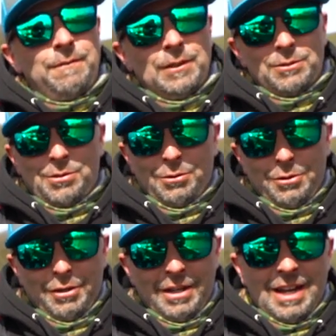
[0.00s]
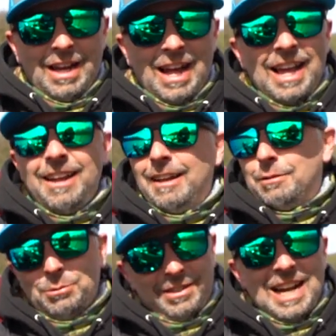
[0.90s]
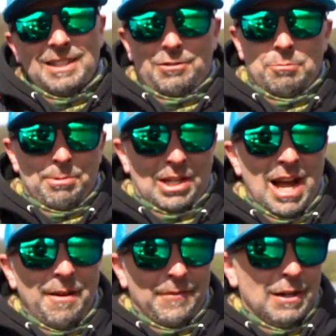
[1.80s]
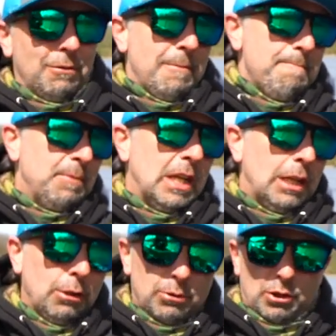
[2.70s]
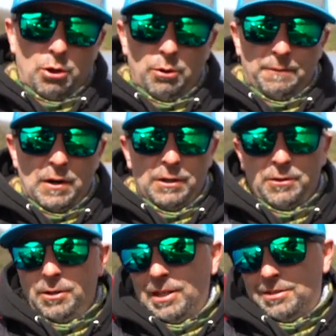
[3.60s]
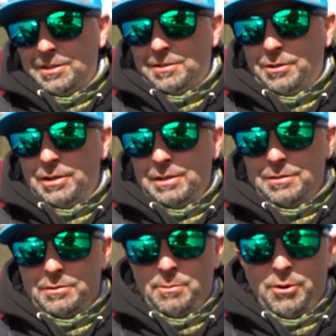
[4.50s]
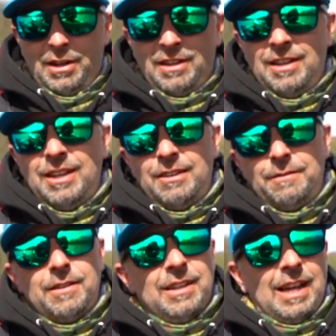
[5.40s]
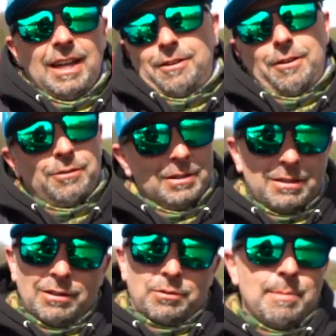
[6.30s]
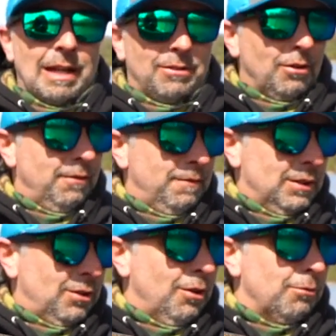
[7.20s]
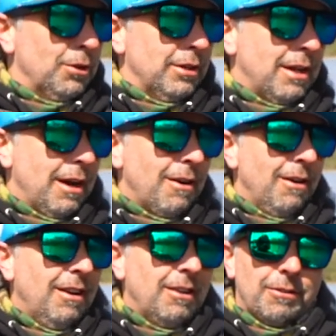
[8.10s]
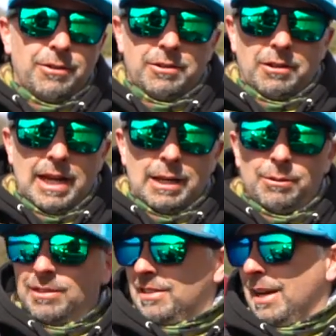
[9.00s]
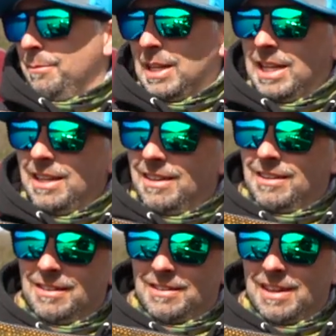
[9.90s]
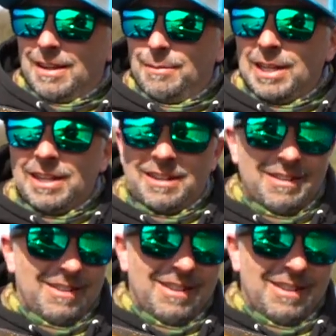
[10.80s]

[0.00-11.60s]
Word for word: feels so good. I was not super confident. Huge cold front, 36 degrees this morning. I don't know, it's just mental. Fish don't really care. They're in the lake. When it's time to eat, it's time to eat.